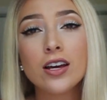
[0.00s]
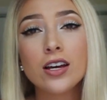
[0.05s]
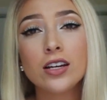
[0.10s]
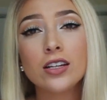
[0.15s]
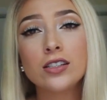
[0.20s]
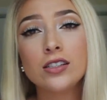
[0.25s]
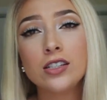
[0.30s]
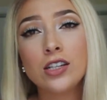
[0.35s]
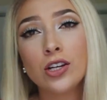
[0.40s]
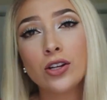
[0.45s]

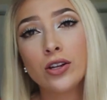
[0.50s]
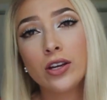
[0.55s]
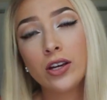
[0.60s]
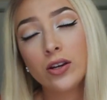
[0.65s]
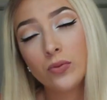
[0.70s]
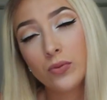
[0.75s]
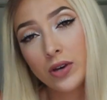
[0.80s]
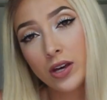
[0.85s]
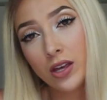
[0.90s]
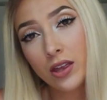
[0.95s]
is
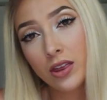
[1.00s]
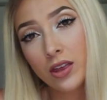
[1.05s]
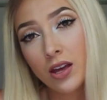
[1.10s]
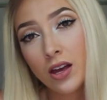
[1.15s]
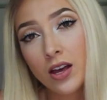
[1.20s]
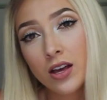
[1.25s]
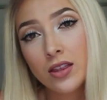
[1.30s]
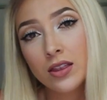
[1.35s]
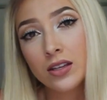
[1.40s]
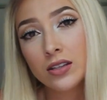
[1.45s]
dealing with
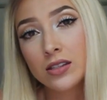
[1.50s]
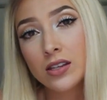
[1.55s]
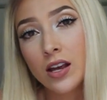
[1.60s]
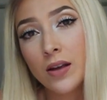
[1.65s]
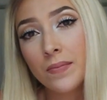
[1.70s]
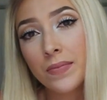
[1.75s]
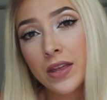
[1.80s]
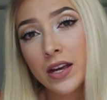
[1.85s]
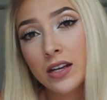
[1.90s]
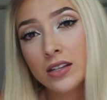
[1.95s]
the
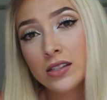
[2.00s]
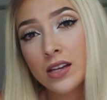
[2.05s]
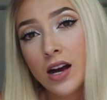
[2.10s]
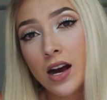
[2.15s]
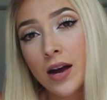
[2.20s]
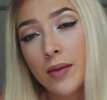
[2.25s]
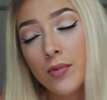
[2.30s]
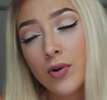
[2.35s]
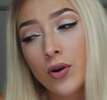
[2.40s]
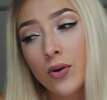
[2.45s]
same things that
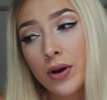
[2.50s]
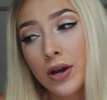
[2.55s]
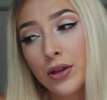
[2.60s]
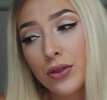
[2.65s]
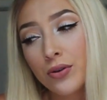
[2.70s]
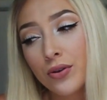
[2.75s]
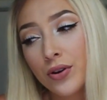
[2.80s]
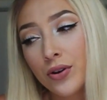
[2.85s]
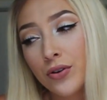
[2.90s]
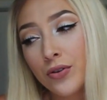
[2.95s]
I'm going
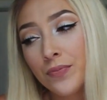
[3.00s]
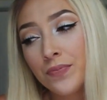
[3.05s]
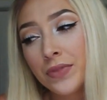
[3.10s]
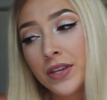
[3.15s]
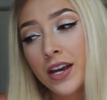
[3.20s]
through.